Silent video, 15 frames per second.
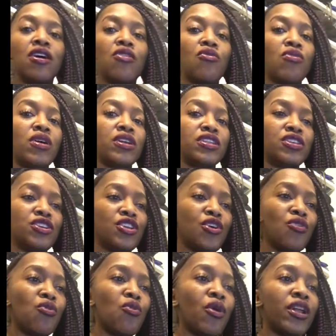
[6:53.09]
What
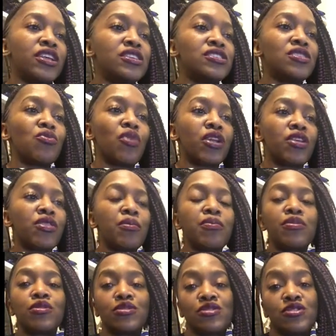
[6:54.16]
are the
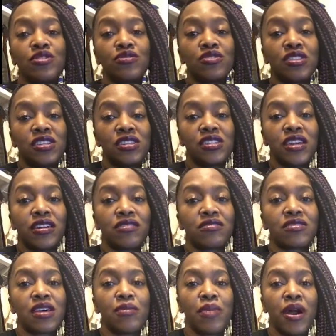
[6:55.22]
personal
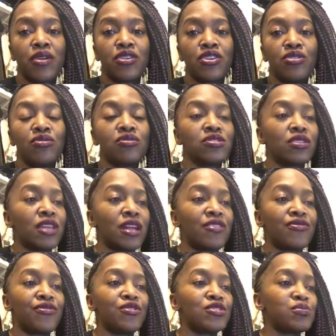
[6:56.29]
details about you? So that
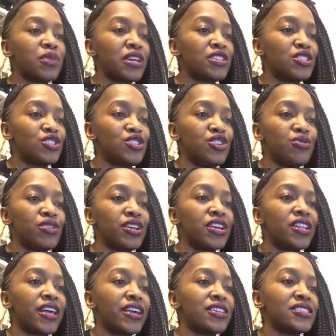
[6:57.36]
first page is you at a
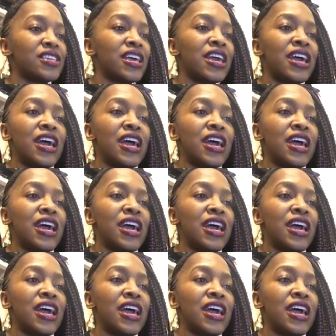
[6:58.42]
glance.